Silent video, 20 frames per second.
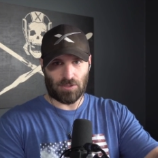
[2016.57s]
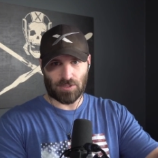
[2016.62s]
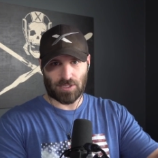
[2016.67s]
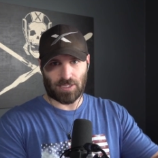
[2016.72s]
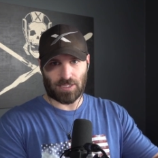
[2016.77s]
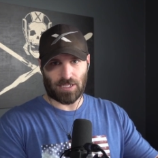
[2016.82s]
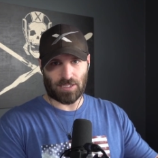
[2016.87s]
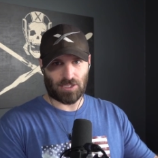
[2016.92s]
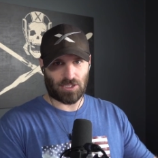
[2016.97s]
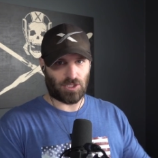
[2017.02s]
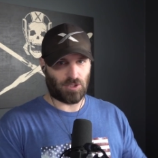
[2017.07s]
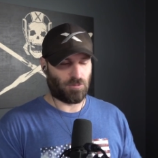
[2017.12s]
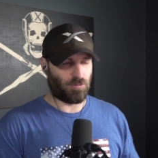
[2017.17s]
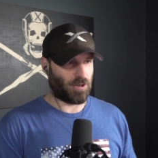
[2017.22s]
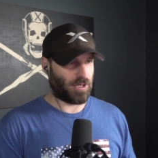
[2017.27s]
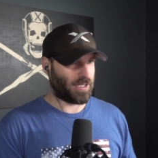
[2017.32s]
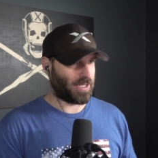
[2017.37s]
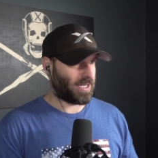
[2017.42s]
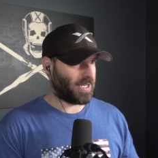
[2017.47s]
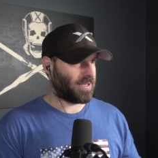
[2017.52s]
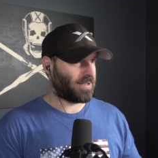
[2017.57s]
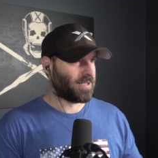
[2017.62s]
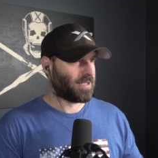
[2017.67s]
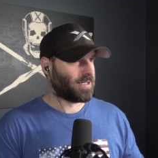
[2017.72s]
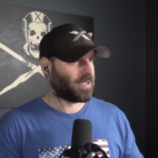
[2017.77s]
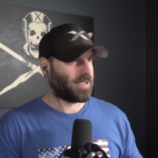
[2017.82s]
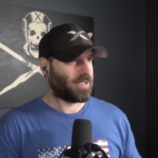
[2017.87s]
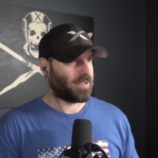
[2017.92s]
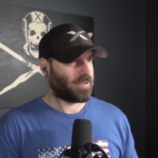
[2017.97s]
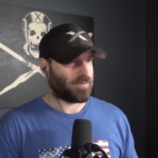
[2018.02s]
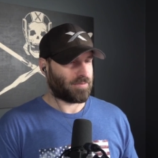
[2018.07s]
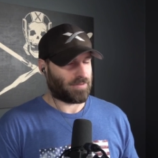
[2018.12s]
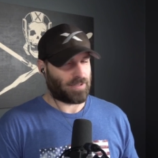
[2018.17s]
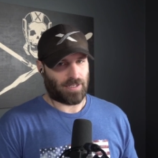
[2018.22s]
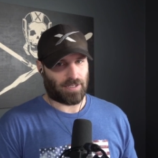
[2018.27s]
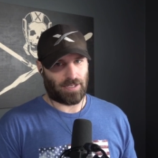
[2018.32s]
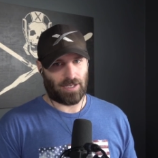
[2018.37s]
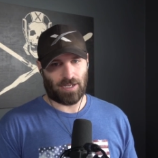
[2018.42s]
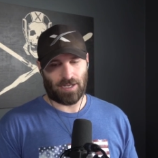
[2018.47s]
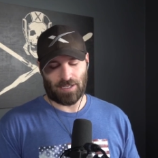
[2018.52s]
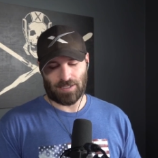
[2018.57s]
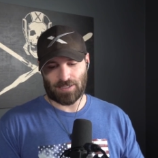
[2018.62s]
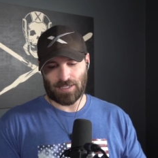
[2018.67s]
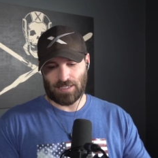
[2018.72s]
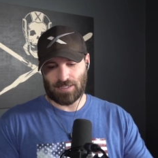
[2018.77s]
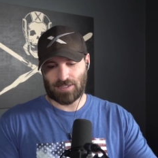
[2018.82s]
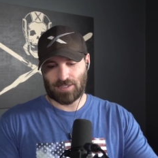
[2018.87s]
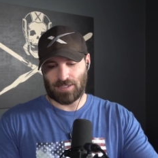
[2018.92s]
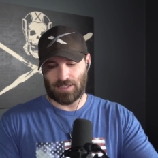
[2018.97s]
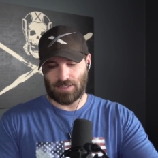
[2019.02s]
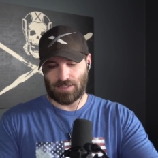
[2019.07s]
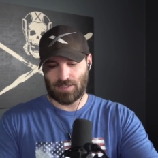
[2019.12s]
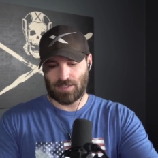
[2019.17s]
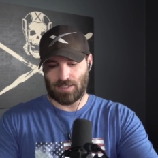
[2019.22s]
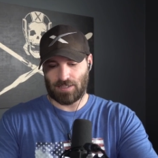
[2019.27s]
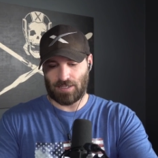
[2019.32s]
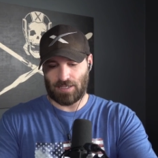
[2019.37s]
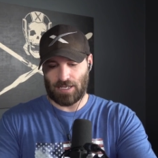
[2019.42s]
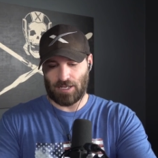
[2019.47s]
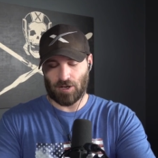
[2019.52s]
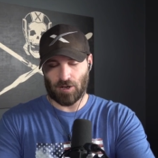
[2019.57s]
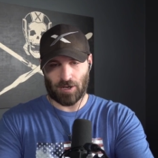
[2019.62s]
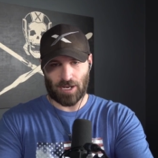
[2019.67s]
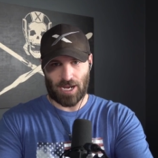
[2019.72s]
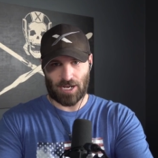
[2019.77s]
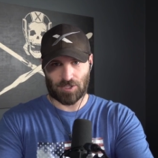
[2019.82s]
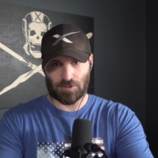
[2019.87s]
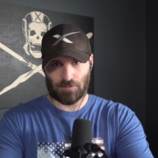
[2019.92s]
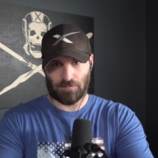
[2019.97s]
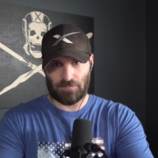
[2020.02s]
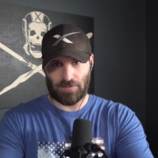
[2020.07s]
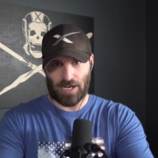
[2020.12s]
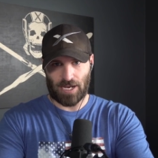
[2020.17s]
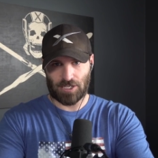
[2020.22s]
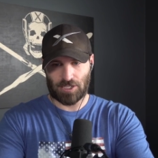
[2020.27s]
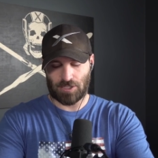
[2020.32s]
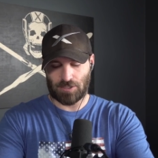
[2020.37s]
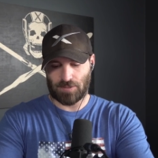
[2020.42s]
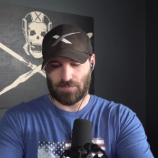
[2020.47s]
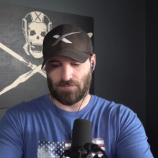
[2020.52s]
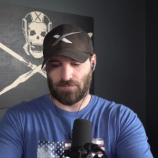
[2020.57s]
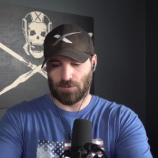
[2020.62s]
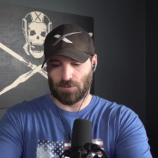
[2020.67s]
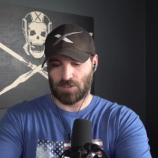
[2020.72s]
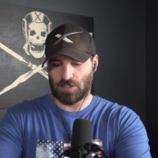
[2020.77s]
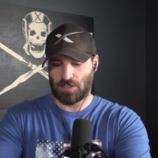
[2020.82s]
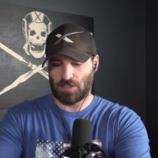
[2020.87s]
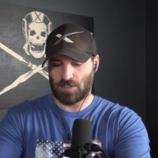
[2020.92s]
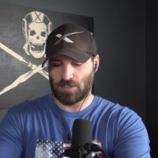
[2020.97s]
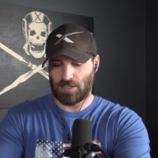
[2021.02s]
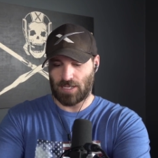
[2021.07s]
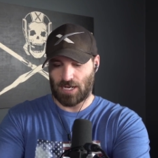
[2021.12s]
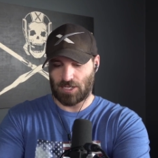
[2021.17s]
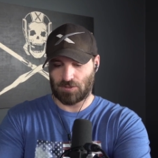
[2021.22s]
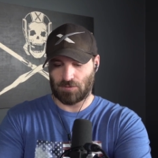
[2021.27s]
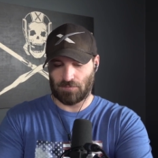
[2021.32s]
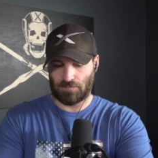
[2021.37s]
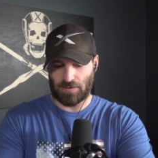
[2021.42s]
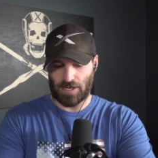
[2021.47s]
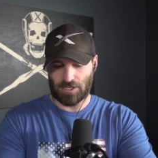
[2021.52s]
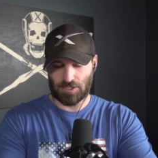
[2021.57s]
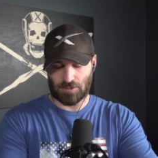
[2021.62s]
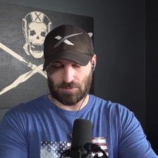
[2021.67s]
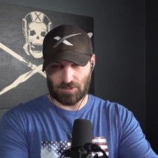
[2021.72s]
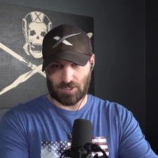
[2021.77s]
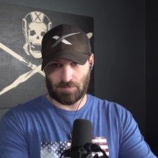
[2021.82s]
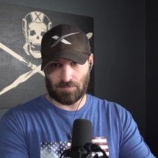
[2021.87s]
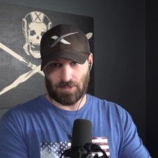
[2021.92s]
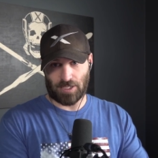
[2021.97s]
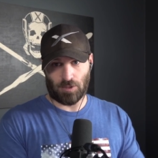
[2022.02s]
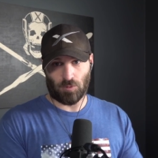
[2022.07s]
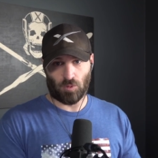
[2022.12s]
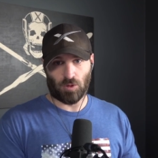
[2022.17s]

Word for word: be used against you one day, again, it's it's it's international fascism versus national fascism.